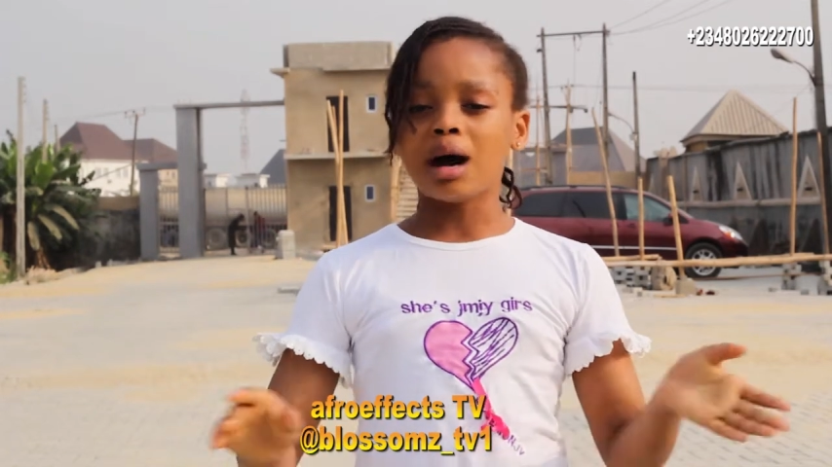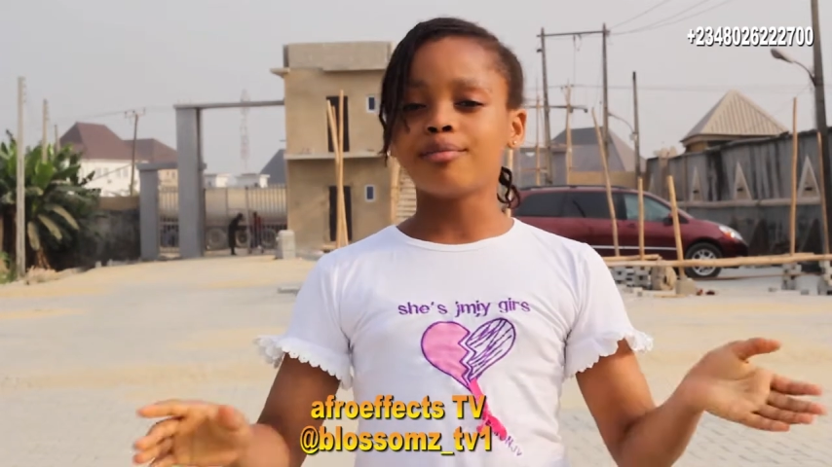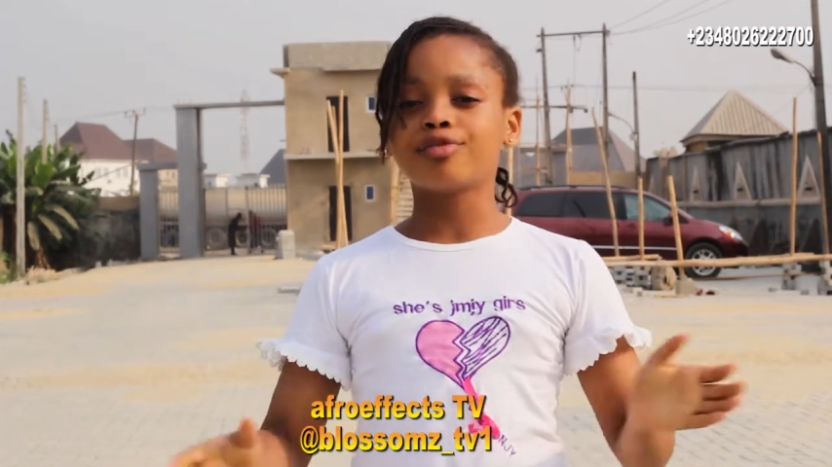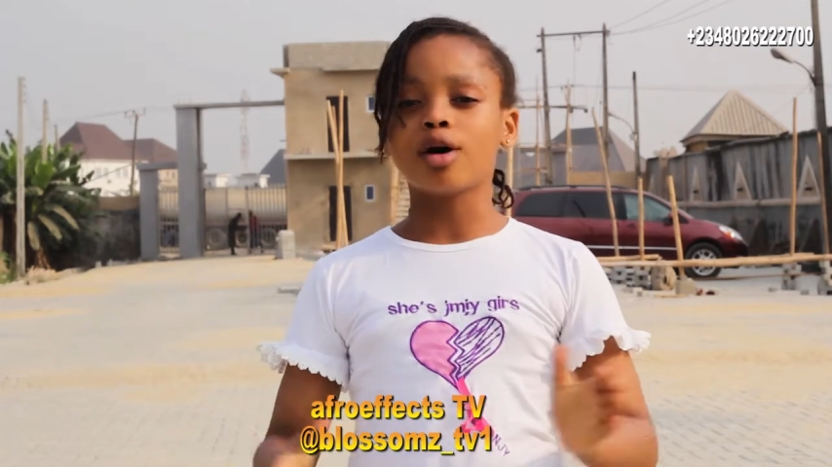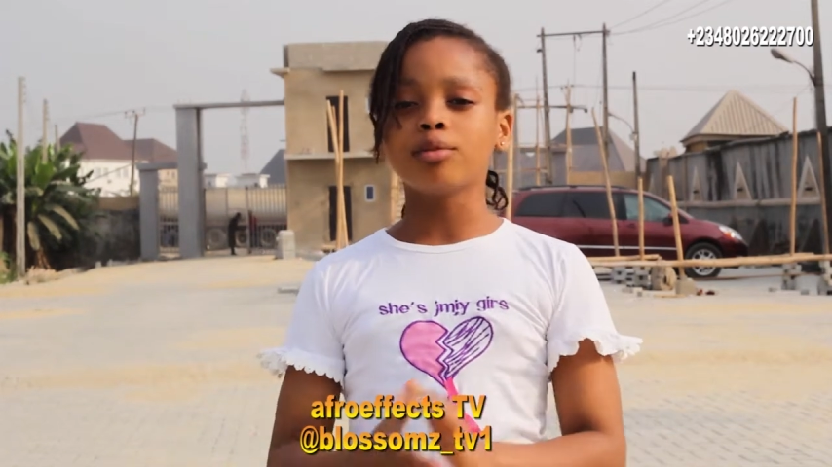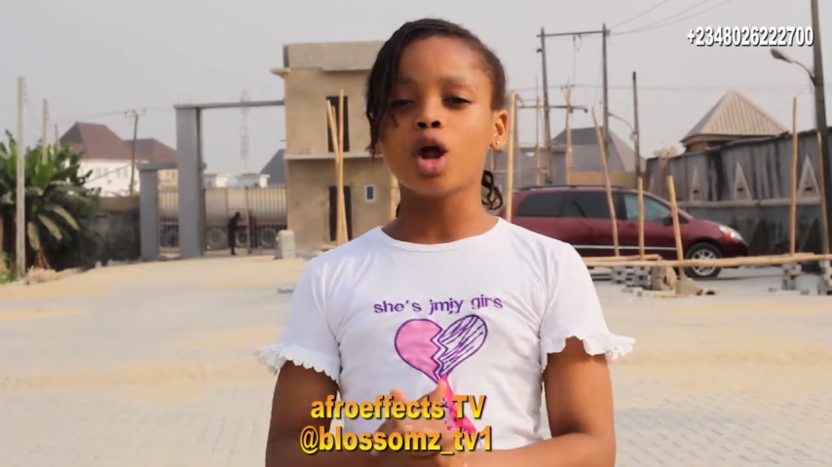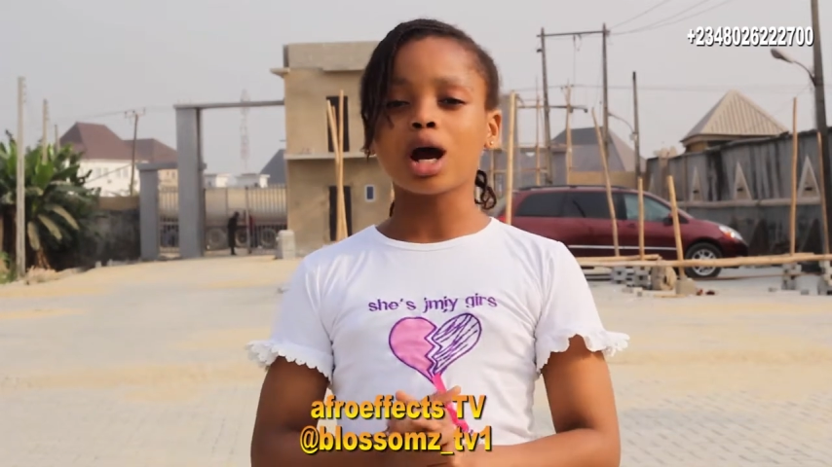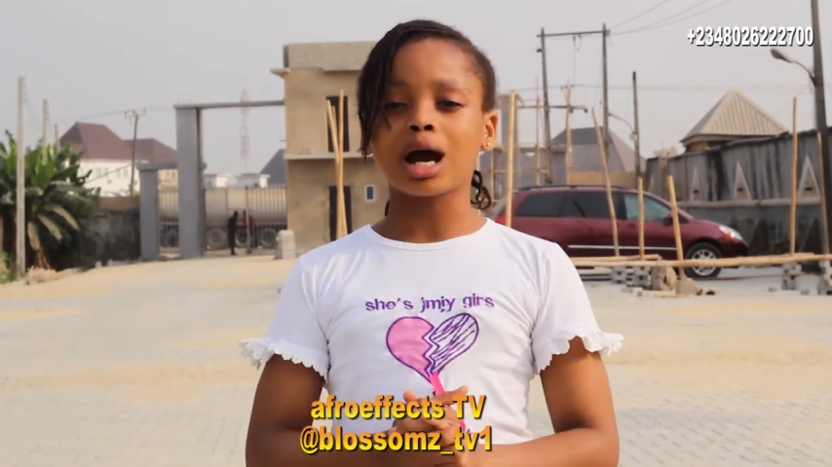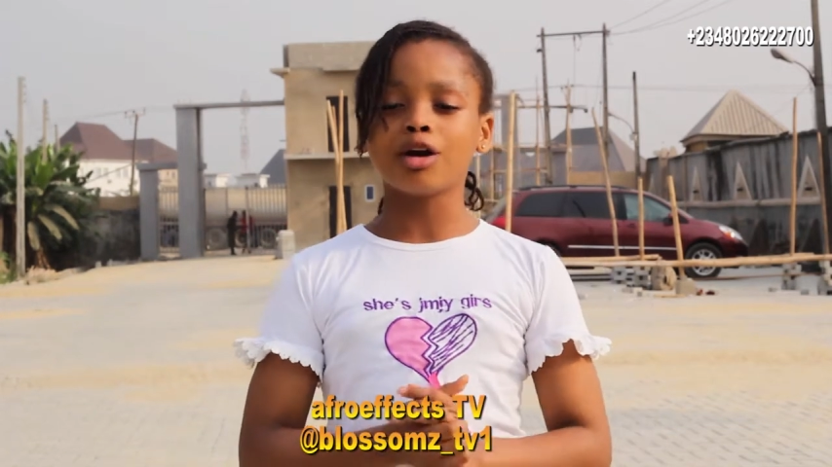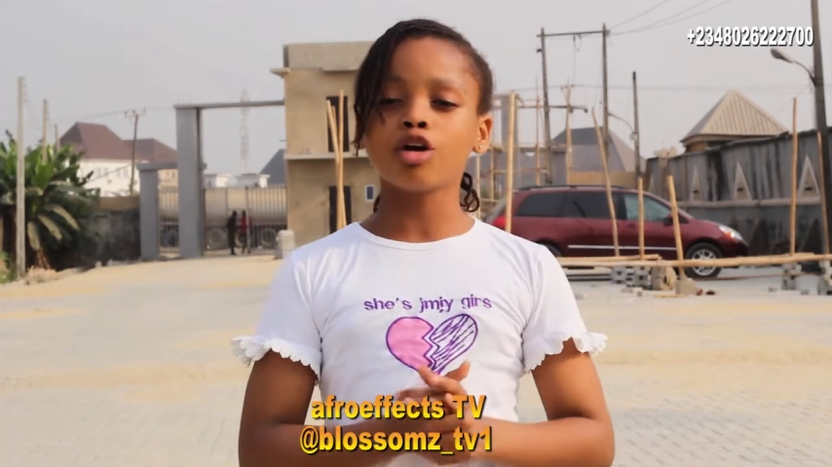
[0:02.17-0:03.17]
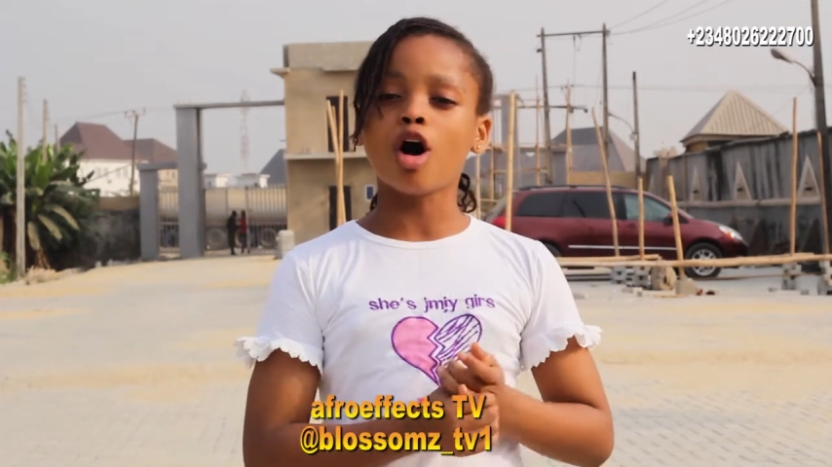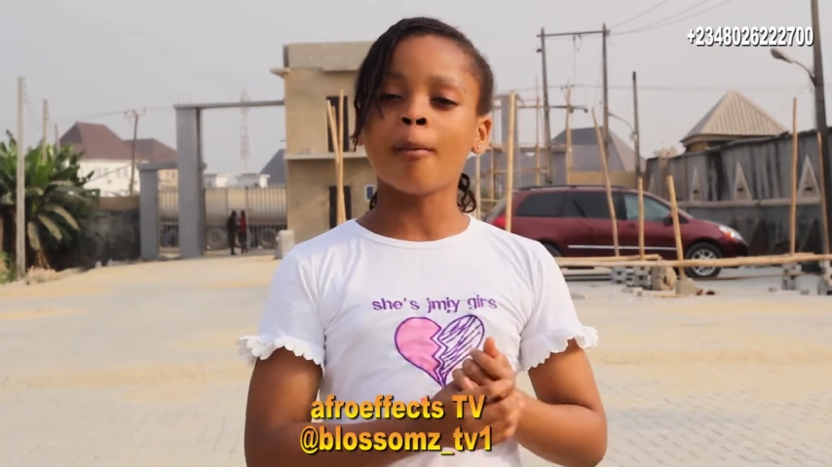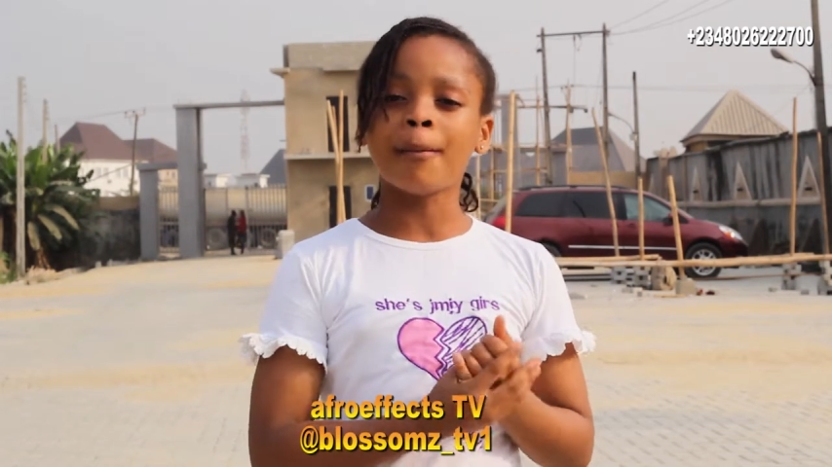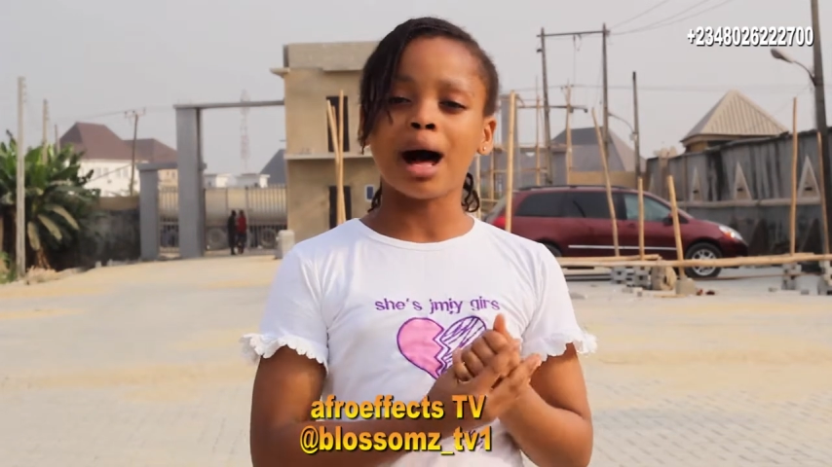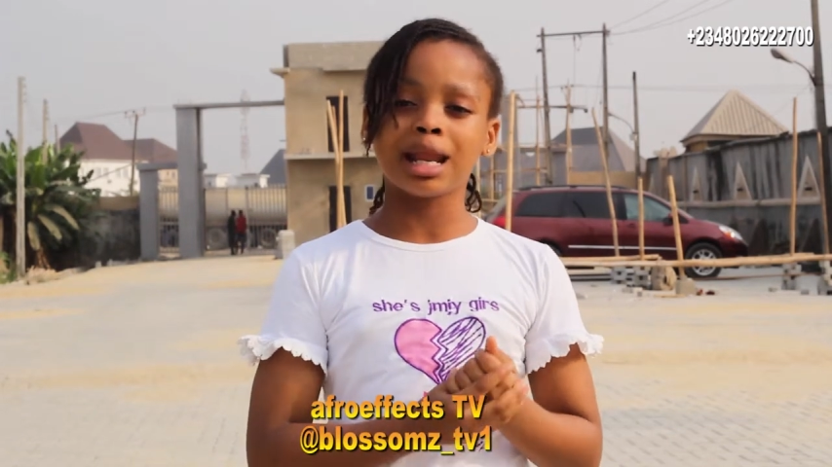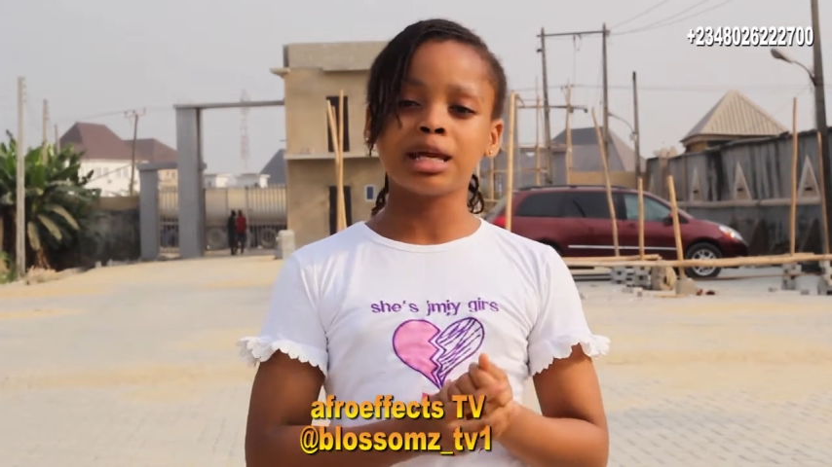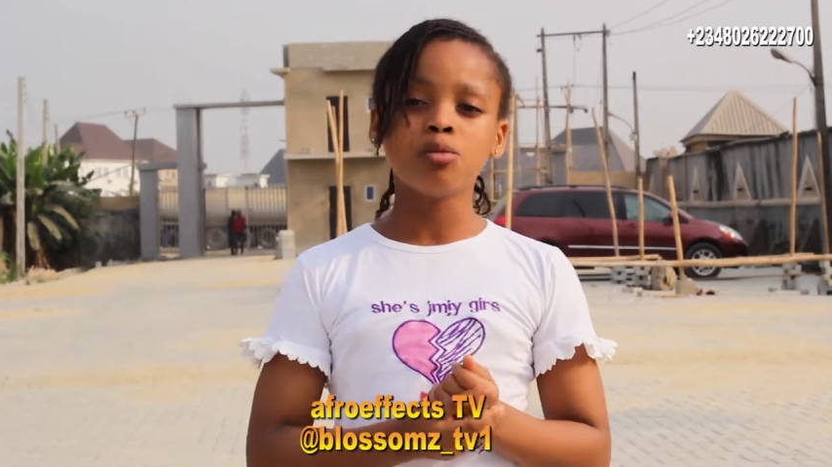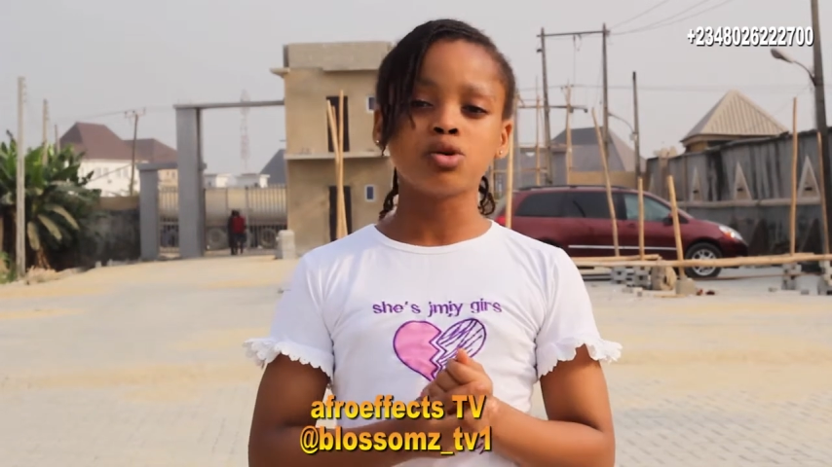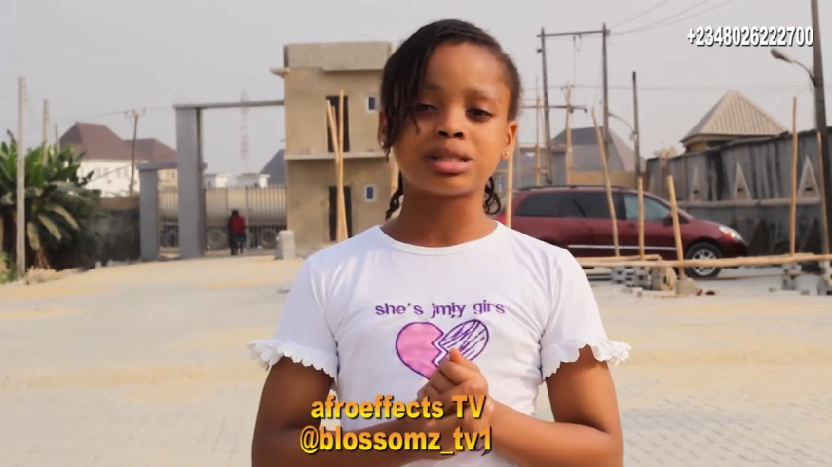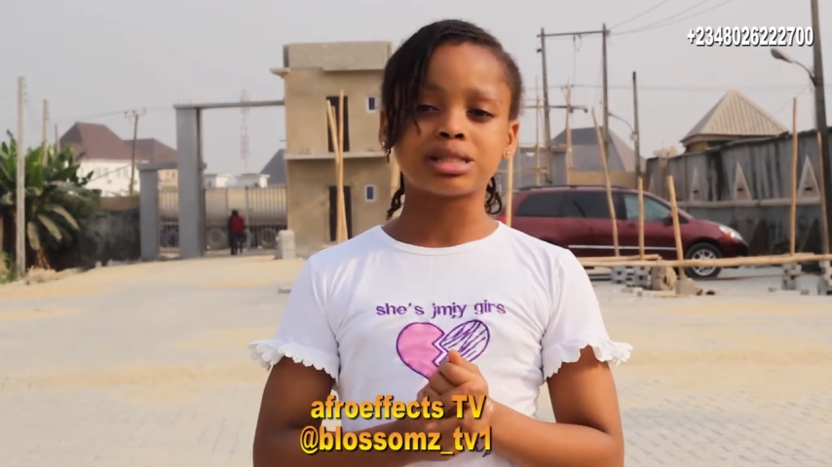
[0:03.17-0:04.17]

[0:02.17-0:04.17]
I'm from Logarongo Pala, Imo